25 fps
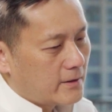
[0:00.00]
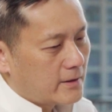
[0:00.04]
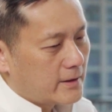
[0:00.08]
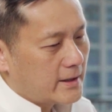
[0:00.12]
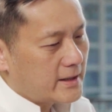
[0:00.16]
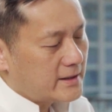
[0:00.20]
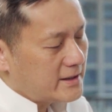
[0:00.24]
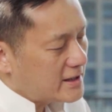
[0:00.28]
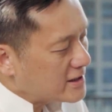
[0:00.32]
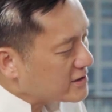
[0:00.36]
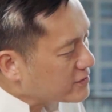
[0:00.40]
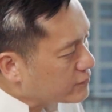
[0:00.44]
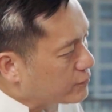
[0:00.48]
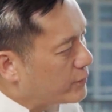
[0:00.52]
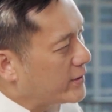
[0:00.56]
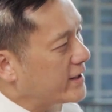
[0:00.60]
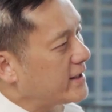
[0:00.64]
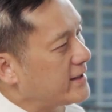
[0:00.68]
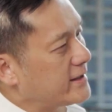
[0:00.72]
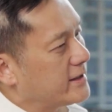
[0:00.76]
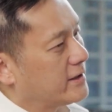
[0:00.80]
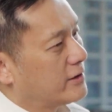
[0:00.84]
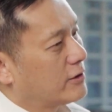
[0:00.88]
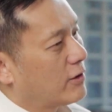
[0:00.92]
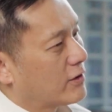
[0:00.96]
it is
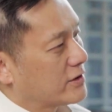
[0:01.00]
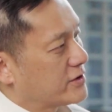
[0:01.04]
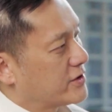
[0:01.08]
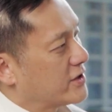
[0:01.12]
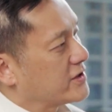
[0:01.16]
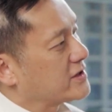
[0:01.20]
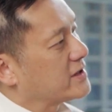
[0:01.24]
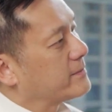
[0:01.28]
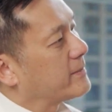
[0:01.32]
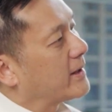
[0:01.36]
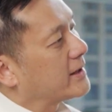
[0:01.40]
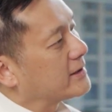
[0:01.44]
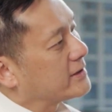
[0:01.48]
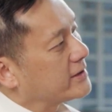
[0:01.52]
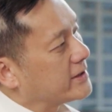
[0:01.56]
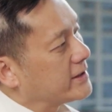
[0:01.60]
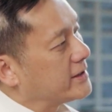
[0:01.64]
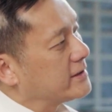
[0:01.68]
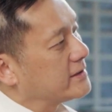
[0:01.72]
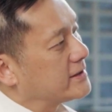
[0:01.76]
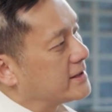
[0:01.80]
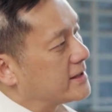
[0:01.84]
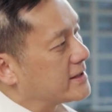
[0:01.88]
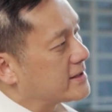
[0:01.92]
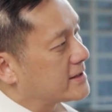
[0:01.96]
really not just about the
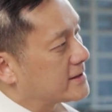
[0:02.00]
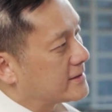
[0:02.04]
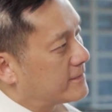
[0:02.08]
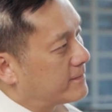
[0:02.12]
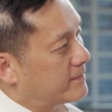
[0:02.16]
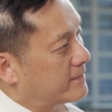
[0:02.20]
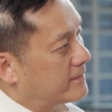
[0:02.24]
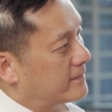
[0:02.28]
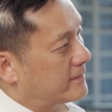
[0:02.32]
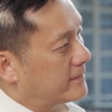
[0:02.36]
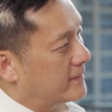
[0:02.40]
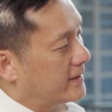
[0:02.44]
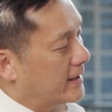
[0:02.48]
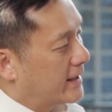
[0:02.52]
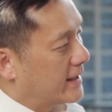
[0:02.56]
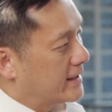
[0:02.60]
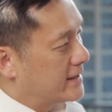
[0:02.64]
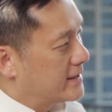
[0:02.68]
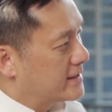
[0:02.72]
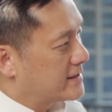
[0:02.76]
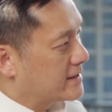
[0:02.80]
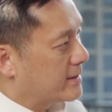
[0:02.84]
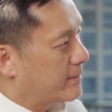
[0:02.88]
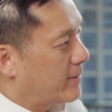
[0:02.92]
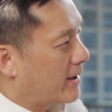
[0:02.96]
illness. It
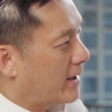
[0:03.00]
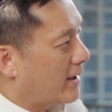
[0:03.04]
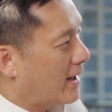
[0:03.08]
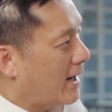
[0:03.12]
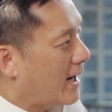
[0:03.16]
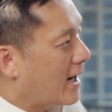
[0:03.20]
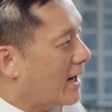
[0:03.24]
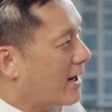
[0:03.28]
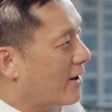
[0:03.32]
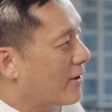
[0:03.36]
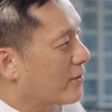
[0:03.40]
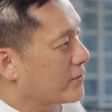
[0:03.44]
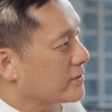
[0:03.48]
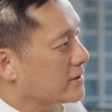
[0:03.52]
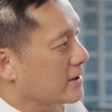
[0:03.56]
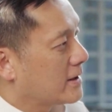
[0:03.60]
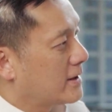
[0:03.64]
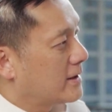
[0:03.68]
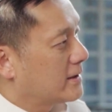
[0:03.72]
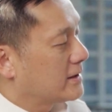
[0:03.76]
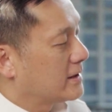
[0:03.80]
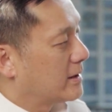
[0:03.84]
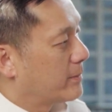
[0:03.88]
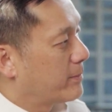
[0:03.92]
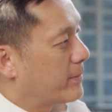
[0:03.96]
is about how
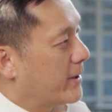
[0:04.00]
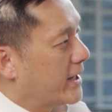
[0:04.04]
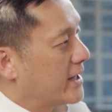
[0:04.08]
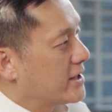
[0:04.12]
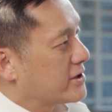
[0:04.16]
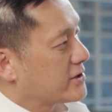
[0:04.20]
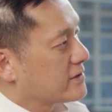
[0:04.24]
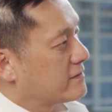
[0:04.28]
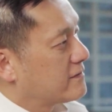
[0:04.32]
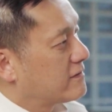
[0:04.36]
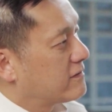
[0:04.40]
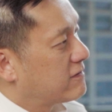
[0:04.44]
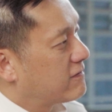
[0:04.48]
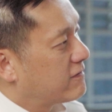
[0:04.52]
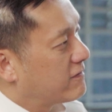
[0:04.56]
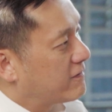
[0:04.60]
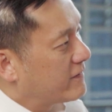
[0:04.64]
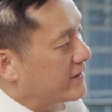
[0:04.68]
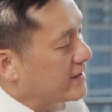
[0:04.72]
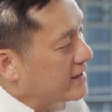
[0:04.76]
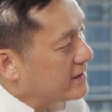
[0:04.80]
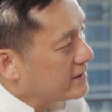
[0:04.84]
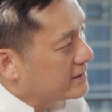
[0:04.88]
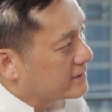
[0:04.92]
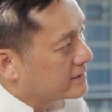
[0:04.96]
the patient
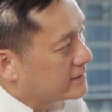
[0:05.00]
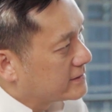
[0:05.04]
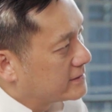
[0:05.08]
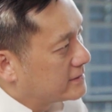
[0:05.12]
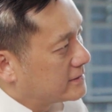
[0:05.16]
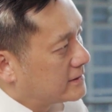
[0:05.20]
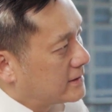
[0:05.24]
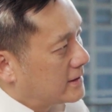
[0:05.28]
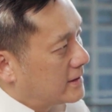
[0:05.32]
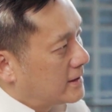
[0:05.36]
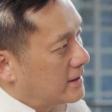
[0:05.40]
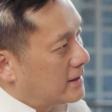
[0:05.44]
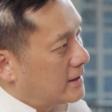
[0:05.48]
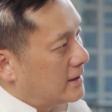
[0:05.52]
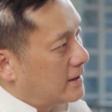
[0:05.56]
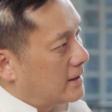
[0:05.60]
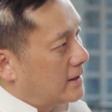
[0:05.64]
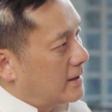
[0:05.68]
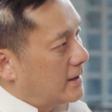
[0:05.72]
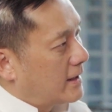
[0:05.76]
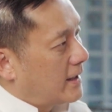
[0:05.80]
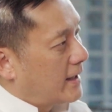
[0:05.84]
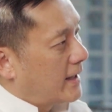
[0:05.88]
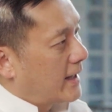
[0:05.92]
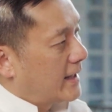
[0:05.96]
feel
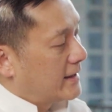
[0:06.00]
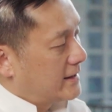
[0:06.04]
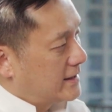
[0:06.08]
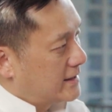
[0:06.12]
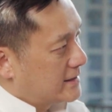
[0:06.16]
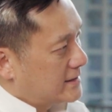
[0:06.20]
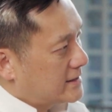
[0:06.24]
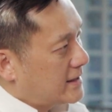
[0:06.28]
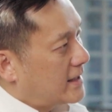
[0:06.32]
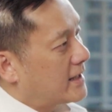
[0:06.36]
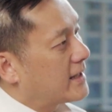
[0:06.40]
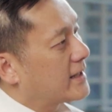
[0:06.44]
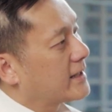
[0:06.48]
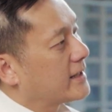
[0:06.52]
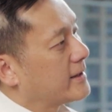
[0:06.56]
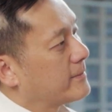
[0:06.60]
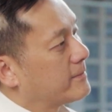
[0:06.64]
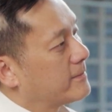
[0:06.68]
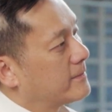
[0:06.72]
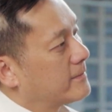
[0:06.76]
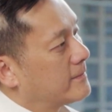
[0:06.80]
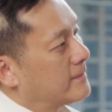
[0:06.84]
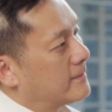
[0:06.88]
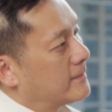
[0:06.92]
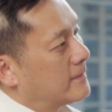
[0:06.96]
at the
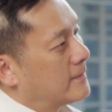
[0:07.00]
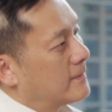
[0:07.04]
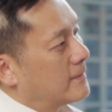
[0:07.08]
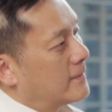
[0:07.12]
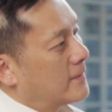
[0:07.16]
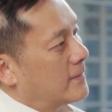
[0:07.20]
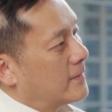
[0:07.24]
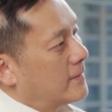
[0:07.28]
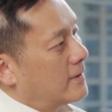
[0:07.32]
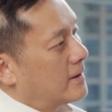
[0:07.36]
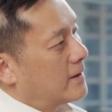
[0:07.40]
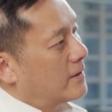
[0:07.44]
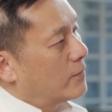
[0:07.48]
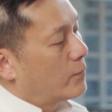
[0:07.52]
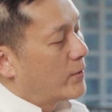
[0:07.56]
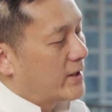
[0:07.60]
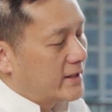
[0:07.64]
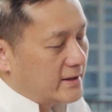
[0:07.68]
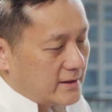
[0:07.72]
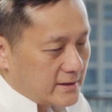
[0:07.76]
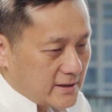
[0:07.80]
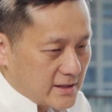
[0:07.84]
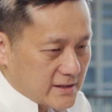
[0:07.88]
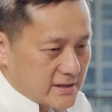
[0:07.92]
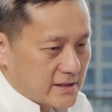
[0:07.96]
time,
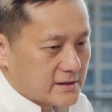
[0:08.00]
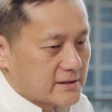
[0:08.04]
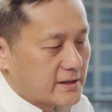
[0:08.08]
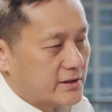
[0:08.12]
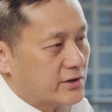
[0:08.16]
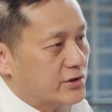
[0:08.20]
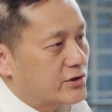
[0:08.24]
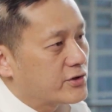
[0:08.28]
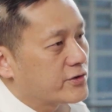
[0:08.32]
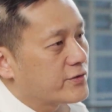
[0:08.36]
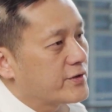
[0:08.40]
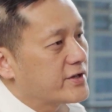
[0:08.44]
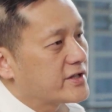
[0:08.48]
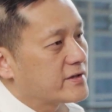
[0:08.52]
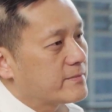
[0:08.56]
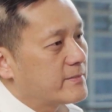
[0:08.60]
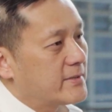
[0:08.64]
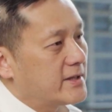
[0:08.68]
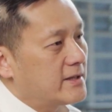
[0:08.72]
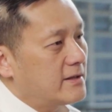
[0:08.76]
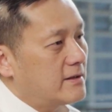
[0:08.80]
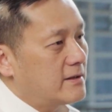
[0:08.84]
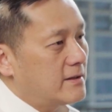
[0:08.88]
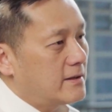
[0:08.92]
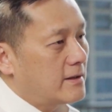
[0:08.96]
whether this is in
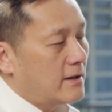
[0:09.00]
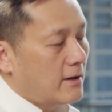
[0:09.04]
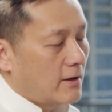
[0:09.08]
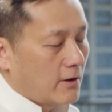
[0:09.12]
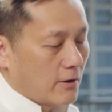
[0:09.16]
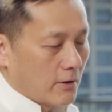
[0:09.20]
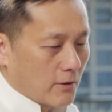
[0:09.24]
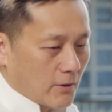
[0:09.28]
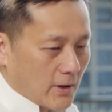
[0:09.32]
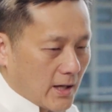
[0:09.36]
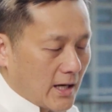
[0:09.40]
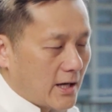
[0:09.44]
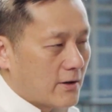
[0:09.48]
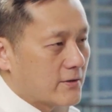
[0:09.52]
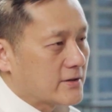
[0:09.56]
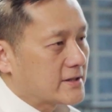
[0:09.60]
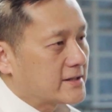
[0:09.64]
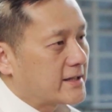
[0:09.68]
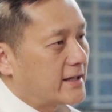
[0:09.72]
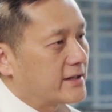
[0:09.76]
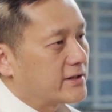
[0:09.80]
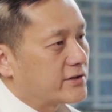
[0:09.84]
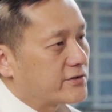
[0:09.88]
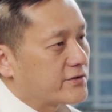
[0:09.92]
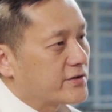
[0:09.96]
treatment or
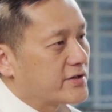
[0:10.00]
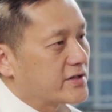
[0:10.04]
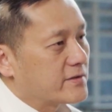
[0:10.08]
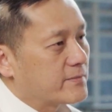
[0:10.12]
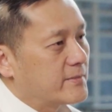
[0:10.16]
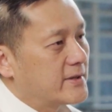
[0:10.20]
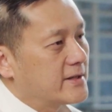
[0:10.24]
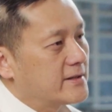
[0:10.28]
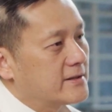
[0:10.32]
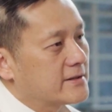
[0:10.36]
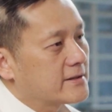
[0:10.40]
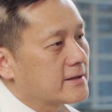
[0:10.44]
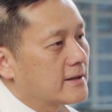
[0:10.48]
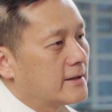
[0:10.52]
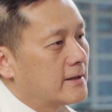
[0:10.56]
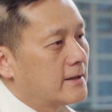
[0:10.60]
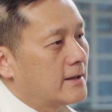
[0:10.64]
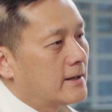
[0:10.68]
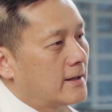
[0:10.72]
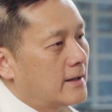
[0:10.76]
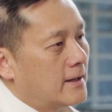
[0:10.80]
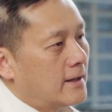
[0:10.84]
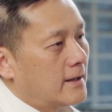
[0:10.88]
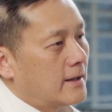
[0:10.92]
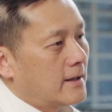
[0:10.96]
outside treatment.
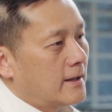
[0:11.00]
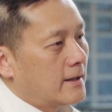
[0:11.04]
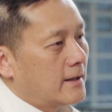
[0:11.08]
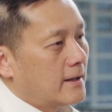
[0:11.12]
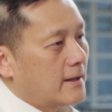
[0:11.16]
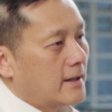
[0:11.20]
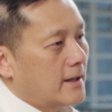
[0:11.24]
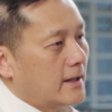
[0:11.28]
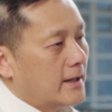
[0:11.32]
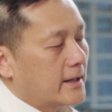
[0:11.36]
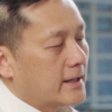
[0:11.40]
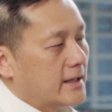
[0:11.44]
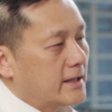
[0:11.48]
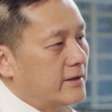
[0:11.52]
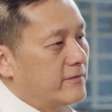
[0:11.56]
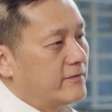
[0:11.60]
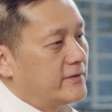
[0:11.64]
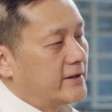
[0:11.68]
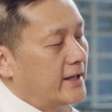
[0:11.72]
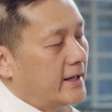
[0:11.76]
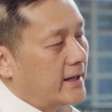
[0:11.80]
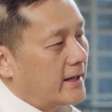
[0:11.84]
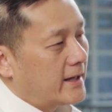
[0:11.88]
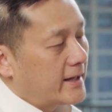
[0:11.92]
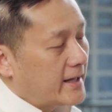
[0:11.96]
If
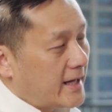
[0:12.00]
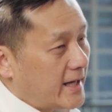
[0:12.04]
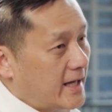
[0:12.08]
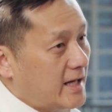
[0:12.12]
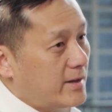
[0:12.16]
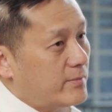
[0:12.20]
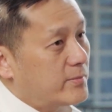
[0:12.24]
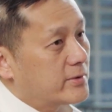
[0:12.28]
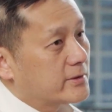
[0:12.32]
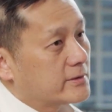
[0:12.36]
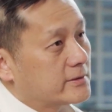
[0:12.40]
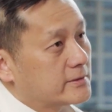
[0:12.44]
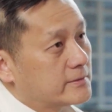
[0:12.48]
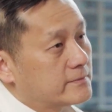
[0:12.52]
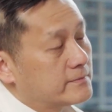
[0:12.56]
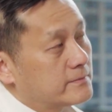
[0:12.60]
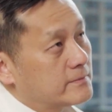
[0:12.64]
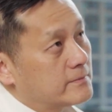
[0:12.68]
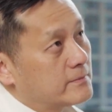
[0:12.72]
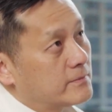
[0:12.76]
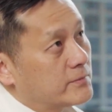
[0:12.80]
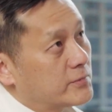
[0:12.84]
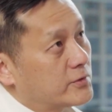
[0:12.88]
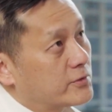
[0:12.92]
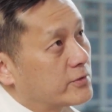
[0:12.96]
they are able
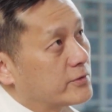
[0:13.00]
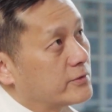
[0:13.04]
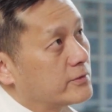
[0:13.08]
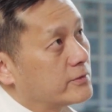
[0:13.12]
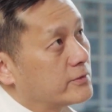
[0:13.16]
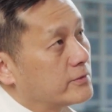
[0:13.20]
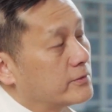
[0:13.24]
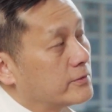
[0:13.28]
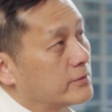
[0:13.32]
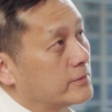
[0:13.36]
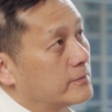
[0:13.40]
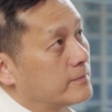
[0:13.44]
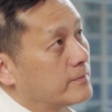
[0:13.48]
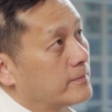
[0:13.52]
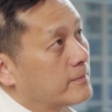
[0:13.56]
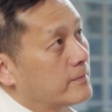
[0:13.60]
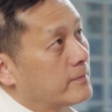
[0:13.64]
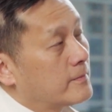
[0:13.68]
to